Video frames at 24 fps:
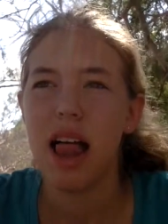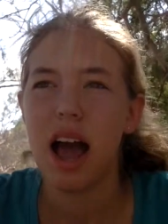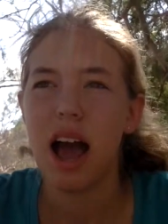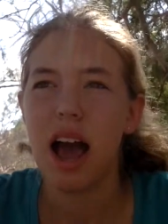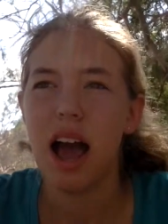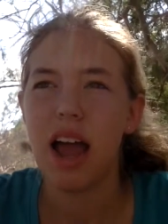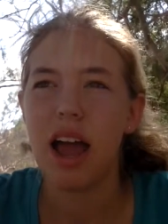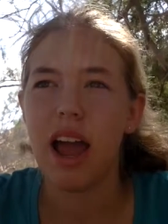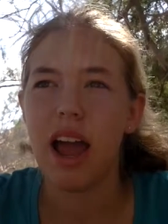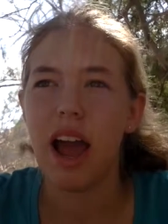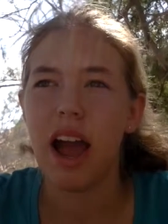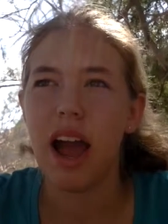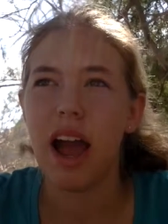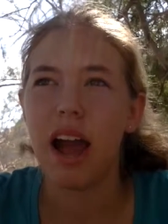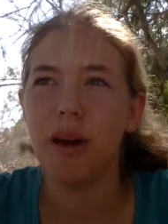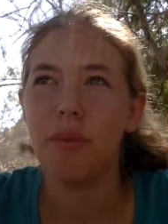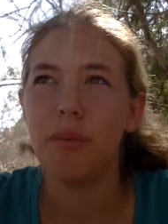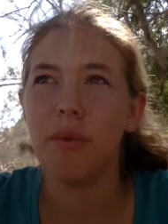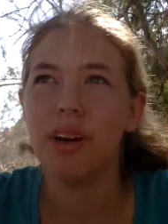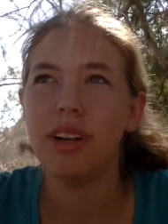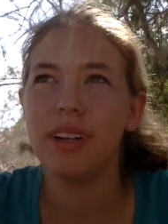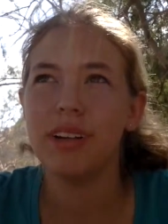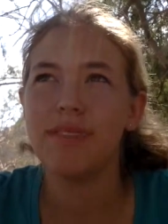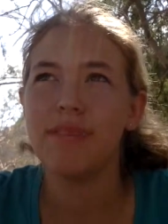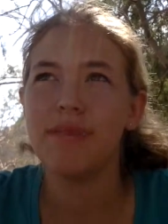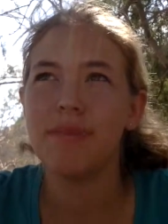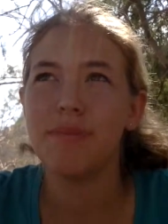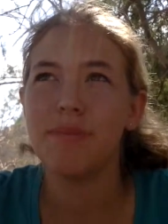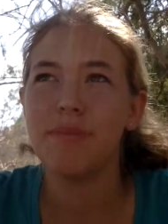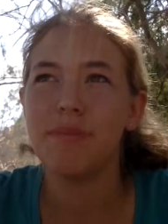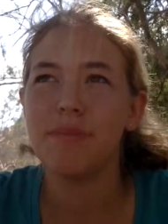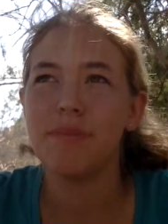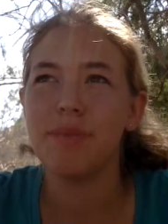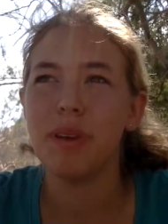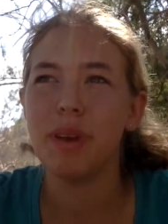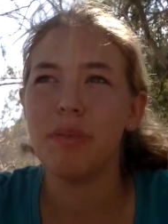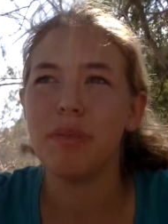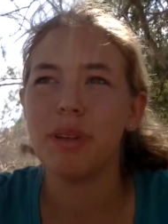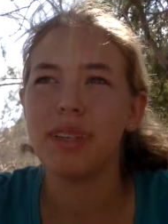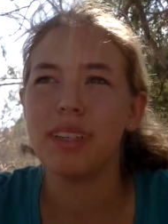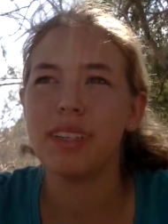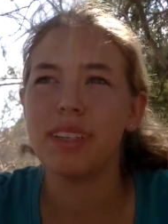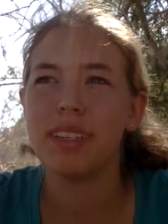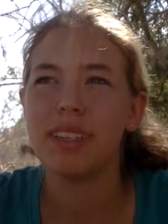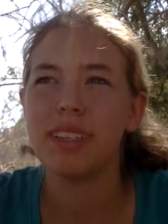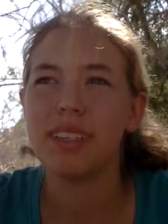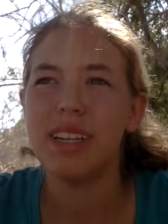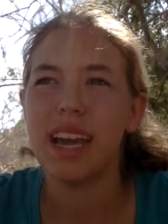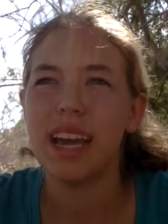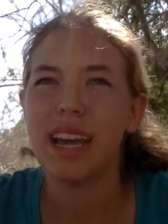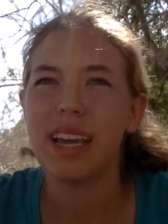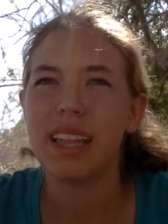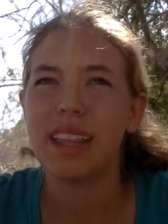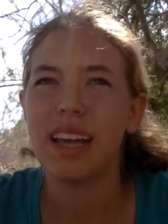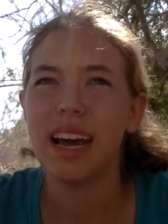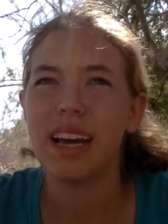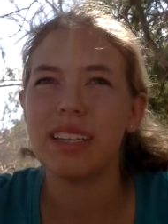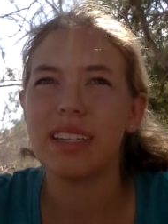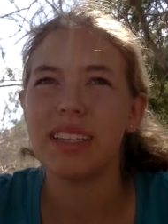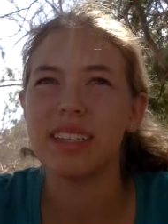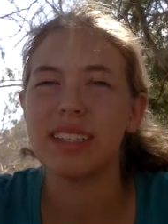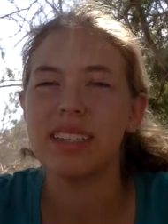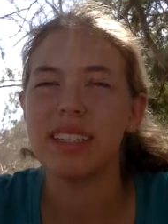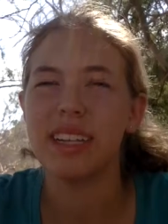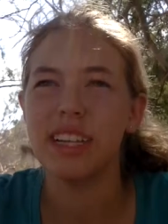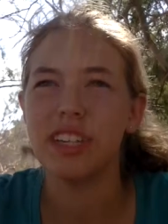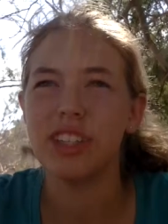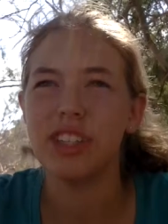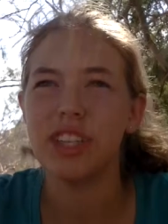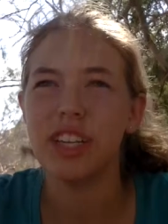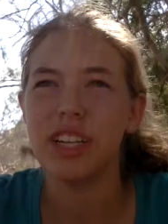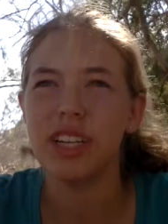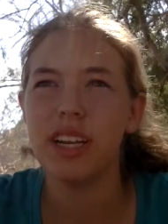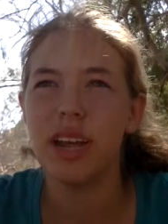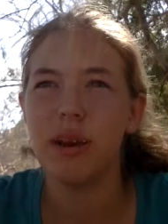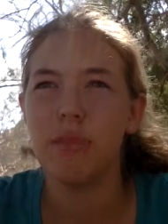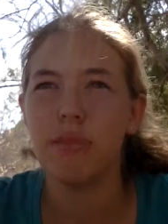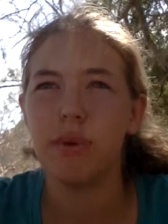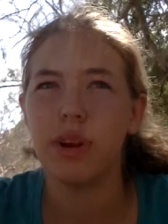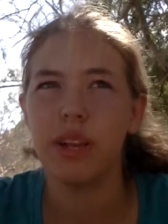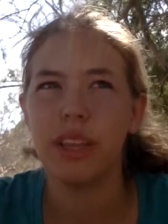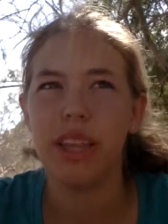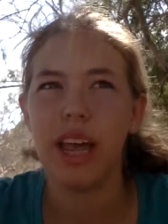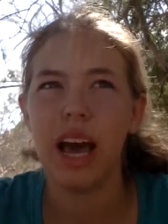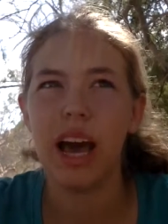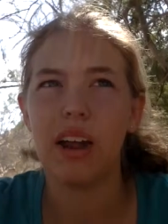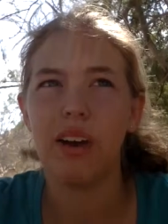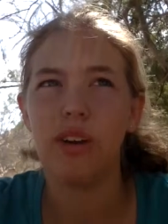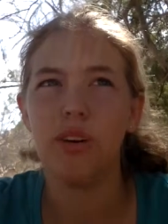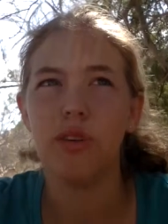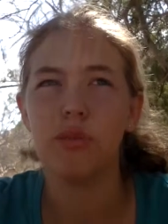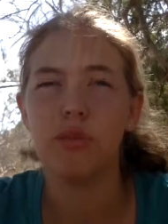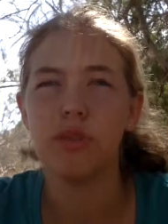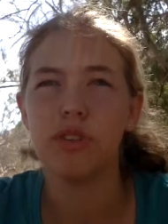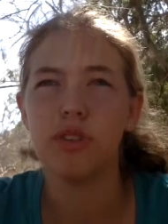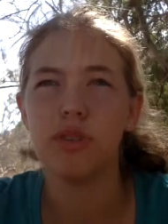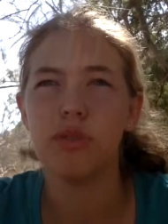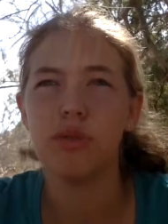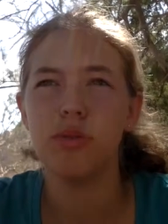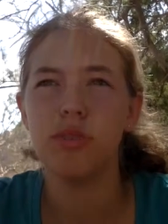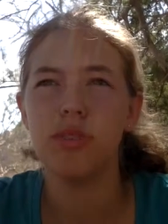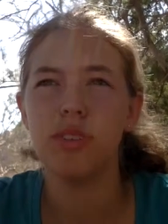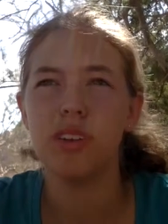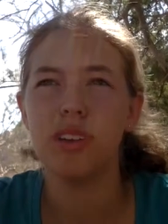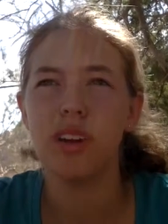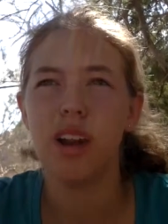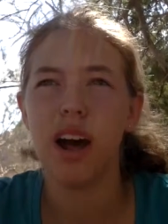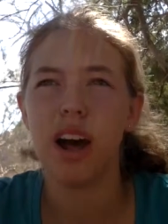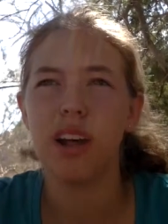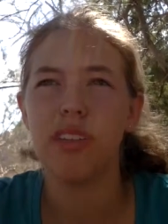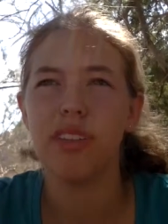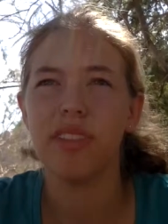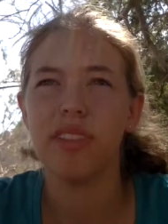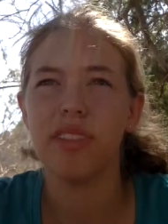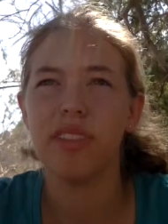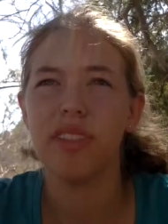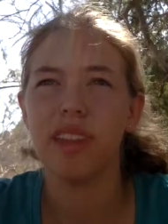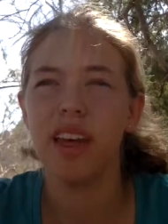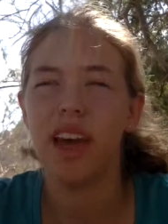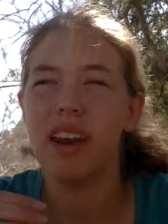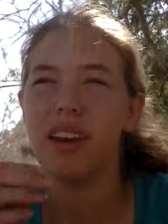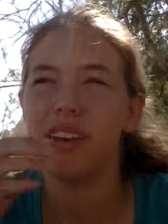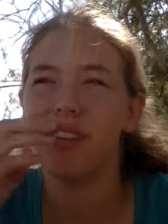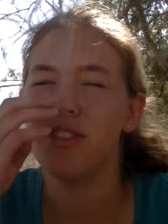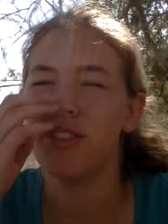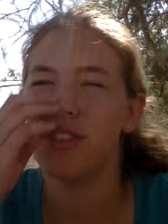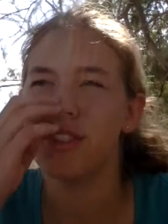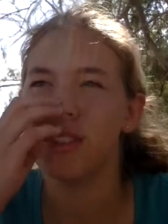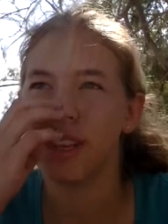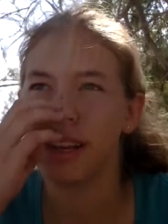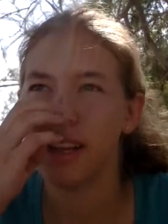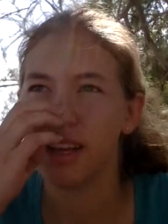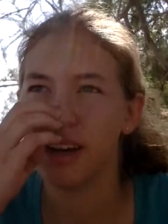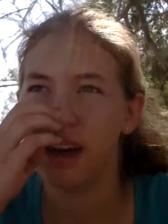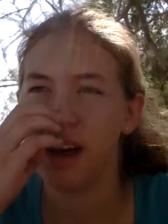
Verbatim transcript: I, I want to be able to take that distinction and bring that home too, not, and just, like,